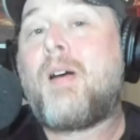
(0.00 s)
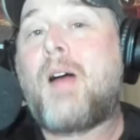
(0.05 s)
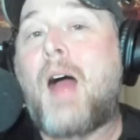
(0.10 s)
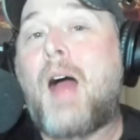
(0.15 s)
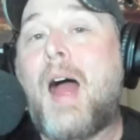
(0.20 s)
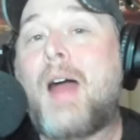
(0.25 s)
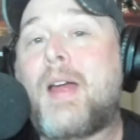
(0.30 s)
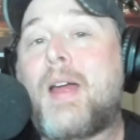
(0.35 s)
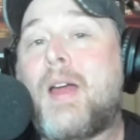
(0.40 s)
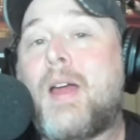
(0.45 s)

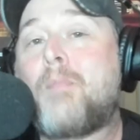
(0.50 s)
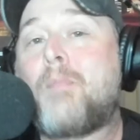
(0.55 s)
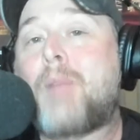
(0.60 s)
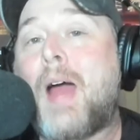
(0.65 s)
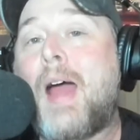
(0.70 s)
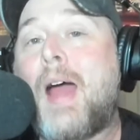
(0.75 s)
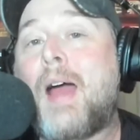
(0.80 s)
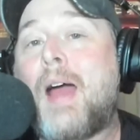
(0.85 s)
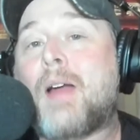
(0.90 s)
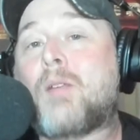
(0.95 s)
I am
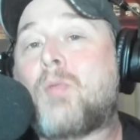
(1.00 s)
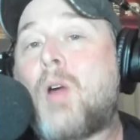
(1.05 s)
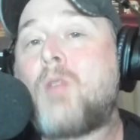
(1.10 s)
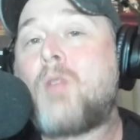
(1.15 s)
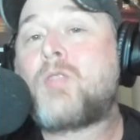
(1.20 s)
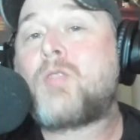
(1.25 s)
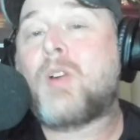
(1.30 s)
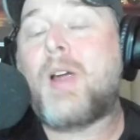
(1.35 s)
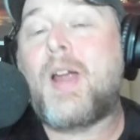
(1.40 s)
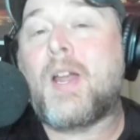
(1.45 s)
back,
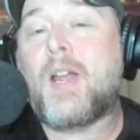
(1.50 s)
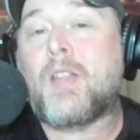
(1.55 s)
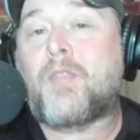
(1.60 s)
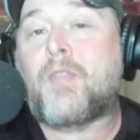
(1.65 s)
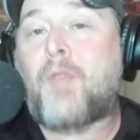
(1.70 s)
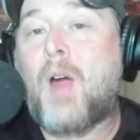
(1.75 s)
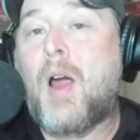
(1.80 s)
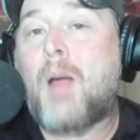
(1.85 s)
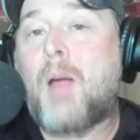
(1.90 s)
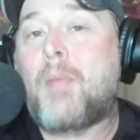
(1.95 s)
Rudrians,
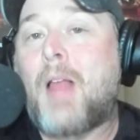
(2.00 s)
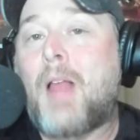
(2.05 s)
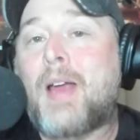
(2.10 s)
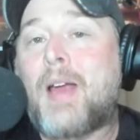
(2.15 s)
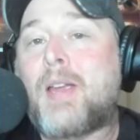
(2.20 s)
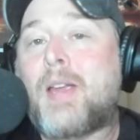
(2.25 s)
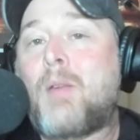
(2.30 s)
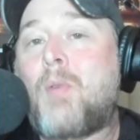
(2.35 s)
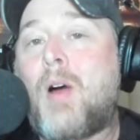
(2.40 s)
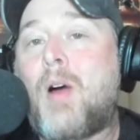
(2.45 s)
for Black
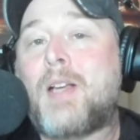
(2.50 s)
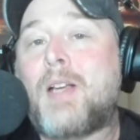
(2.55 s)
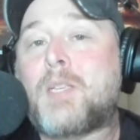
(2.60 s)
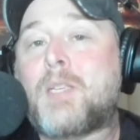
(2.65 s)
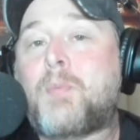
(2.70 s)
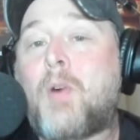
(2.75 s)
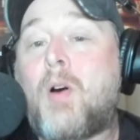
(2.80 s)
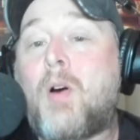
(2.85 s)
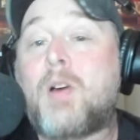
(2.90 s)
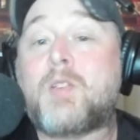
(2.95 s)
and White
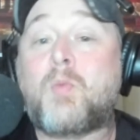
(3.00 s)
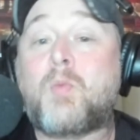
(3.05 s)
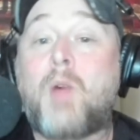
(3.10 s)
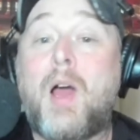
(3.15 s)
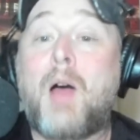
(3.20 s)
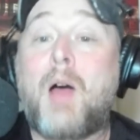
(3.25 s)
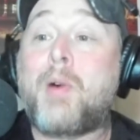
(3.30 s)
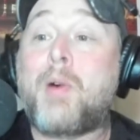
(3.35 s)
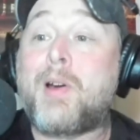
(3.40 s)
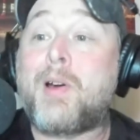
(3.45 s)
Sports.
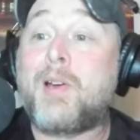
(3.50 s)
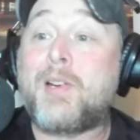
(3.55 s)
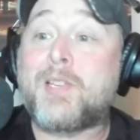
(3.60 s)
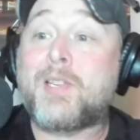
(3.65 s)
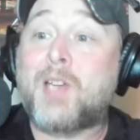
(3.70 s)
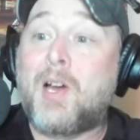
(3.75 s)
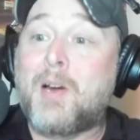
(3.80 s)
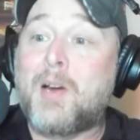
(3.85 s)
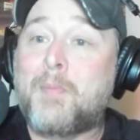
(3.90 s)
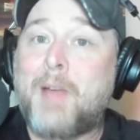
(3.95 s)
Well, we're going to
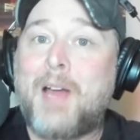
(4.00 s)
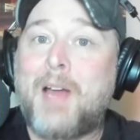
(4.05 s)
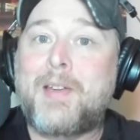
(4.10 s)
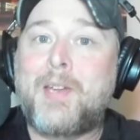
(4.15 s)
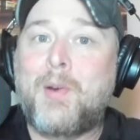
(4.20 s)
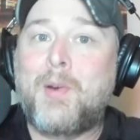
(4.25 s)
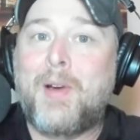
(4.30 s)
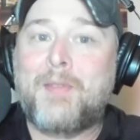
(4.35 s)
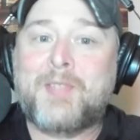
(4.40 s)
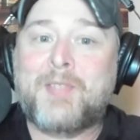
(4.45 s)
talk about
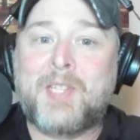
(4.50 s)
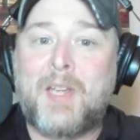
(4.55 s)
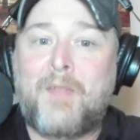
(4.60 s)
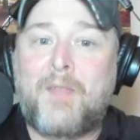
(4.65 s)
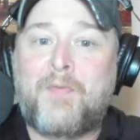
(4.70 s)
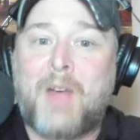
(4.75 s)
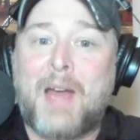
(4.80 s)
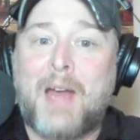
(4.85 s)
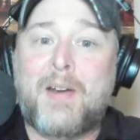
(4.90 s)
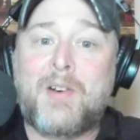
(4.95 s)
UFC
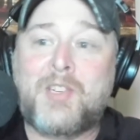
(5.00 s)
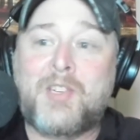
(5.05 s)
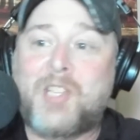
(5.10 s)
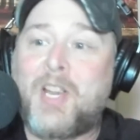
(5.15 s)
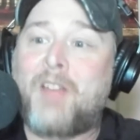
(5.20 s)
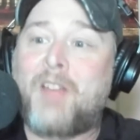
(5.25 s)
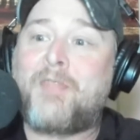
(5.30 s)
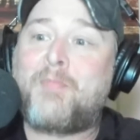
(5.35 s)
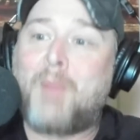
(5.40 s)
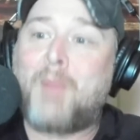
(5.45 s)
fighter
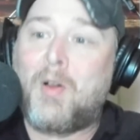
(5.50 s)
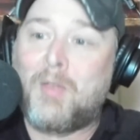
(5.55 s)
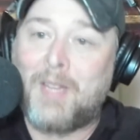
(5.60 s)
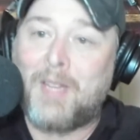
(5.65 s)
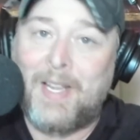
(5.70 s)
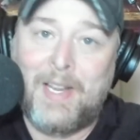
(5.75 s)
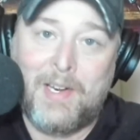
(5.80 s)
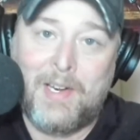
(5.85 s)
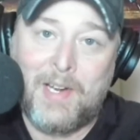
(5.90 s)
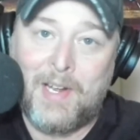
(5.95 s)
Jeff
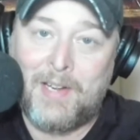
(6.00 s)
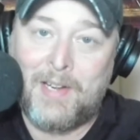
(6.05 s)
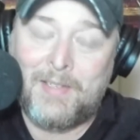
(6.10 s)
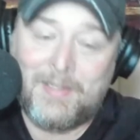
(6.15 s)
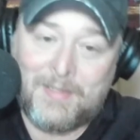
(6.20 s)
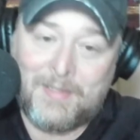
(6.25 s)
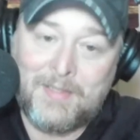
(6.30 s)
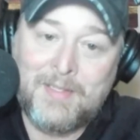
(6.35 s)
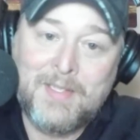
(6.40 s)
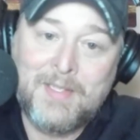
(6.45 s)
Molina
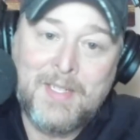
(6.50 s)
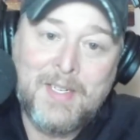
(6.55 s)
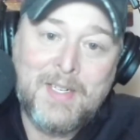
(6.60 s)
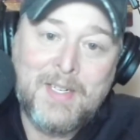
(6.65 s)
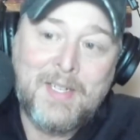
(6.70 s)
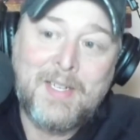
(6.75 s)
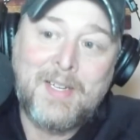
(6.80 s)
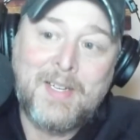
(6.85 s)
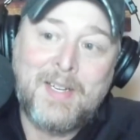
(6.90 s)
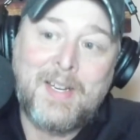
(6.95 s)

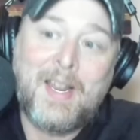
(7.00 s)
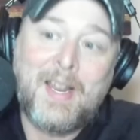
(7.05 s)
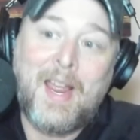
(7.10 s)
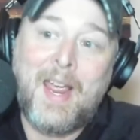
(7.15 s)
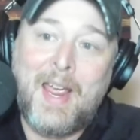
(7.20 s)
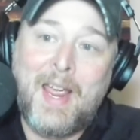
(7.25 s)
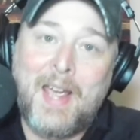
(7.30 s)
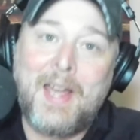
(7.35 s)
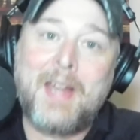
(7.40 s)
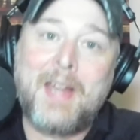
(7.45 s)

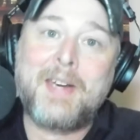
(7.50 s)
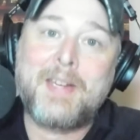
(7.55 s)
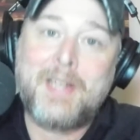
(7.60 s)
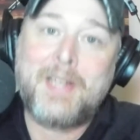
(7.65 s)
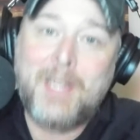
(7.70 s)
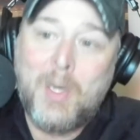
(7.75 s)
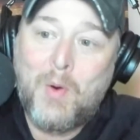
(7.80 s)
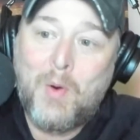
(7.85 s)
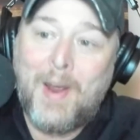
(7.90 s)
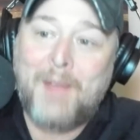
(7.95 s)
and
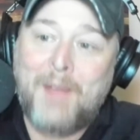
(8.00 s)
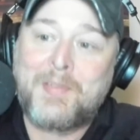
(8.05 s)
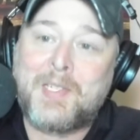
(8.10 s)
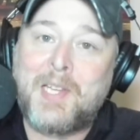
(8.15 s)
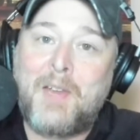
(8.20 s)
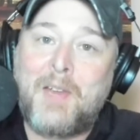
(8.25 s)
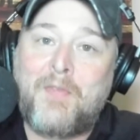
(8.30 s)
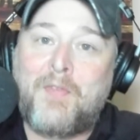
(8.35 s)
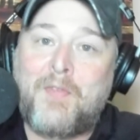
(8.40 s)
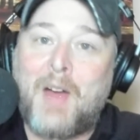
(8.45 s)

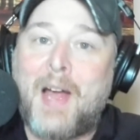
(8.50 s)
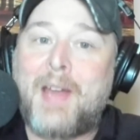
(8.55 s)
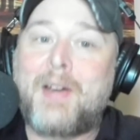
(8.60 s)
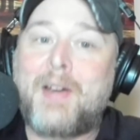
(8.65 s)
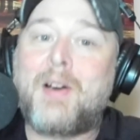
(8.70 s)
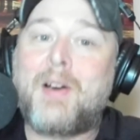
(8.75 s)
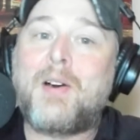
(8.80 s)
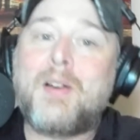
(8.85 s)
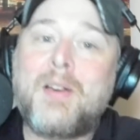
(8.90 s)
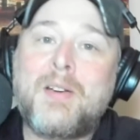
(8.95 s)
UFC
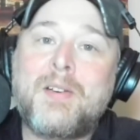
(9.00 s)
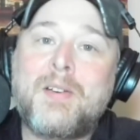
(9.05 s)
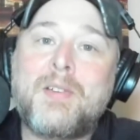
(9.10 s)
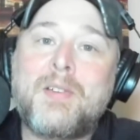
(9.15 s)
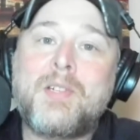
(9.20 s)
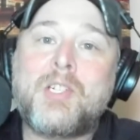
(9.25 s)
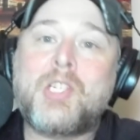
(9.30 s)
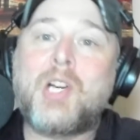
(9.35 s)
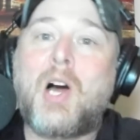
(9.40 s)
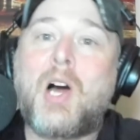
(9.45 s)
fighter
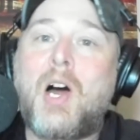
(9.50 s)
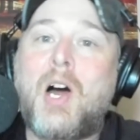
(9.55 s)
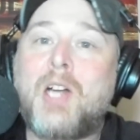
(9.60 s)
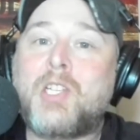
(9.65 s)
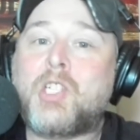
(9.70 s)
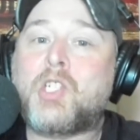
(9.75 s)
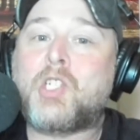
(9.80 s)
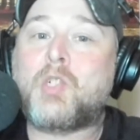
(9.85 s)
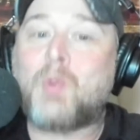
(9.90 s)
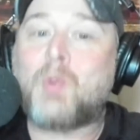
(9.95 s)
Sean
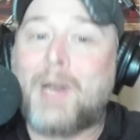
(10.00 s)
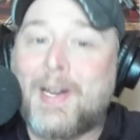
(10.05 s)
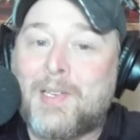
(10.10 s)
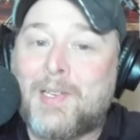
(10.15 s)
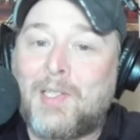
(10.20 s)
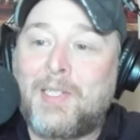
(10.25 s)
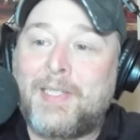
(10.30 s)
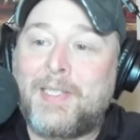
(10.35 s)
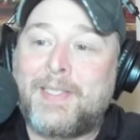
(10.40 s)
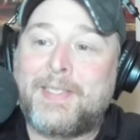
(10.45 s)

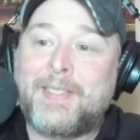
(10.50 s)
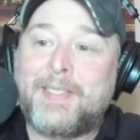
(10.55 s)
Strickland.